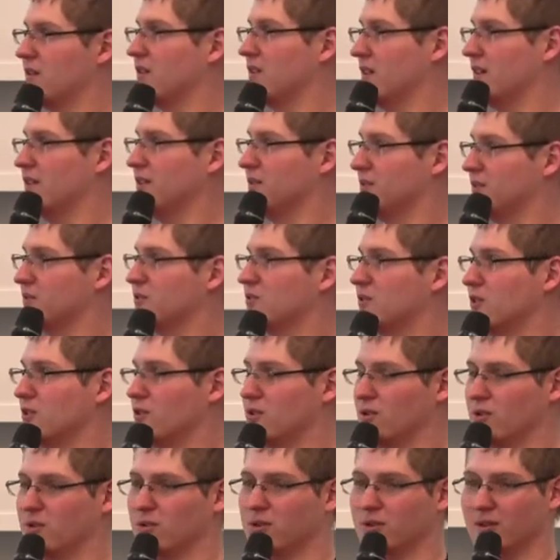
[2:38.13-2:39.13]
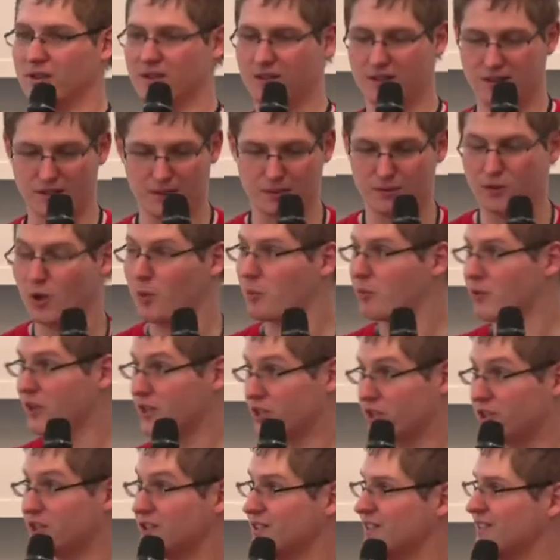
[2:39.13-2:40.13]
Yeah. So uh, no
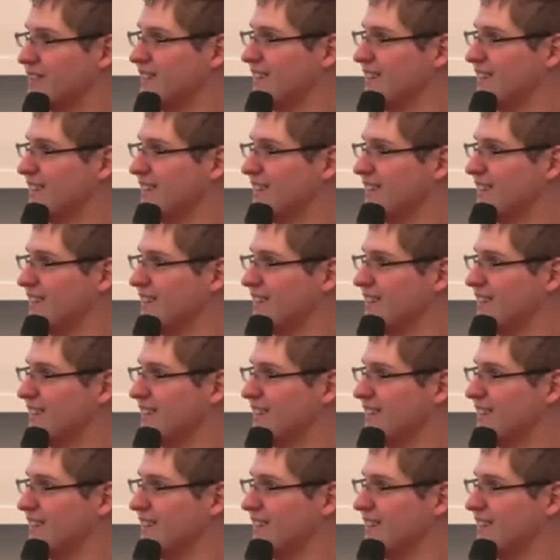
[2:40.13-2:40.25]
pressure.